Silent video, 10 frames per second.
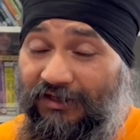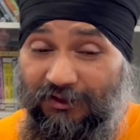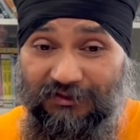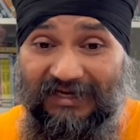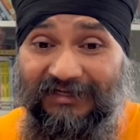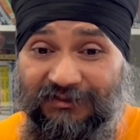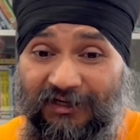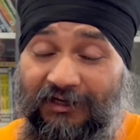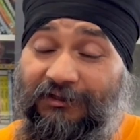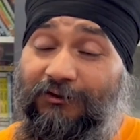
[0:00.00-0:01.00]
because that's
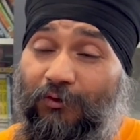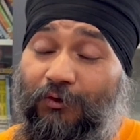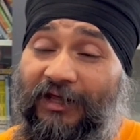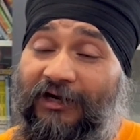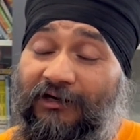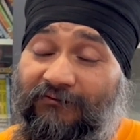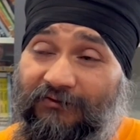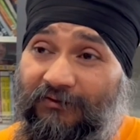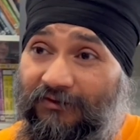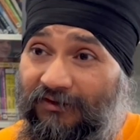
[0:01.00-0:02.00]
another core tenet of
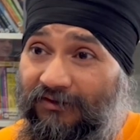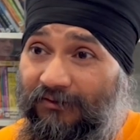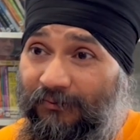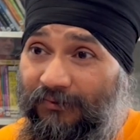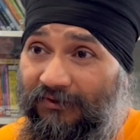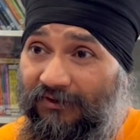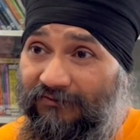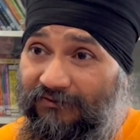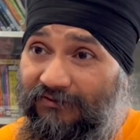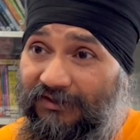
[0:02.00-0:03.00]
our
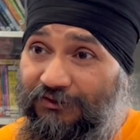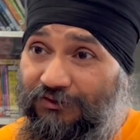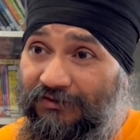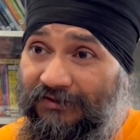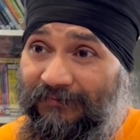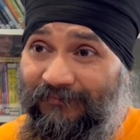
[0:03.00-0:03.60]
religion.